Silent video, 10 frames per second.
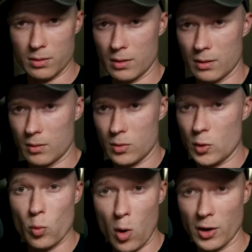uh,
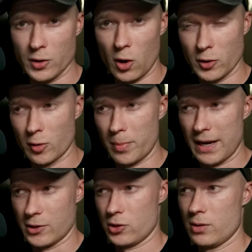you want on your
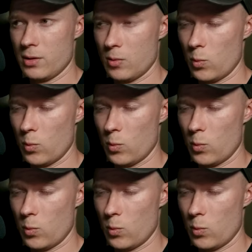page,